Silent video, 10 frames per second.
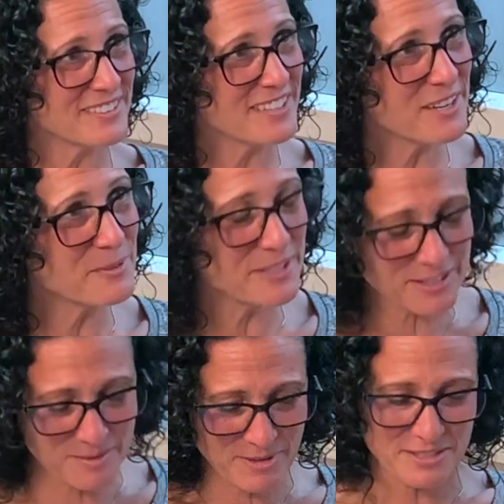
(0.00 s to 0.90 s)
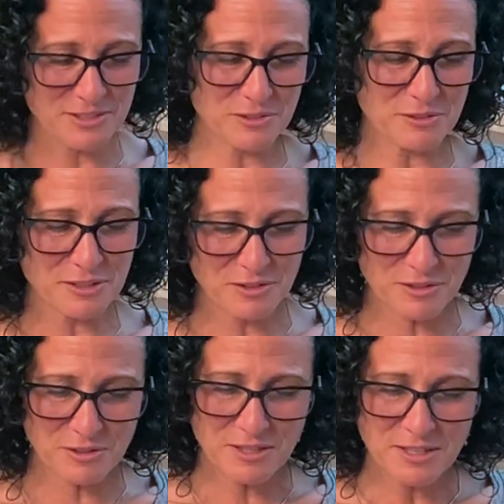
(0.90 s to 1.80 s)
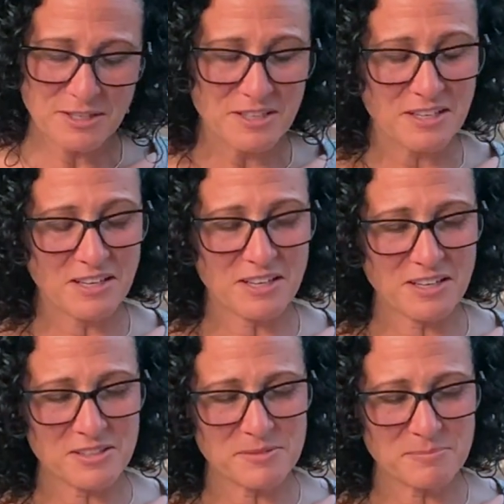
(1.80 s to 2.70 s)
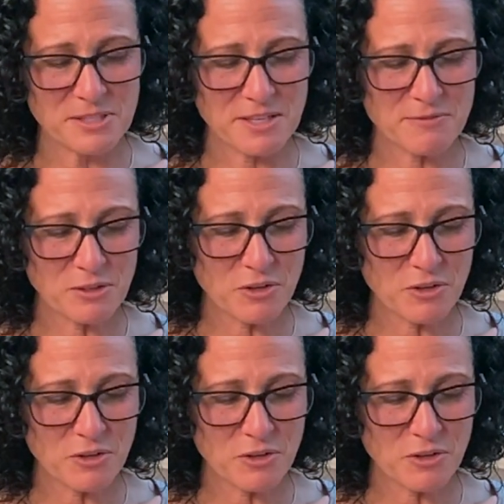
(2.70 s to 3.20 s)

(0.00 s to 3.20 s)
Yeah, we can get yeah. Hmm. them on illegal uh, behavior.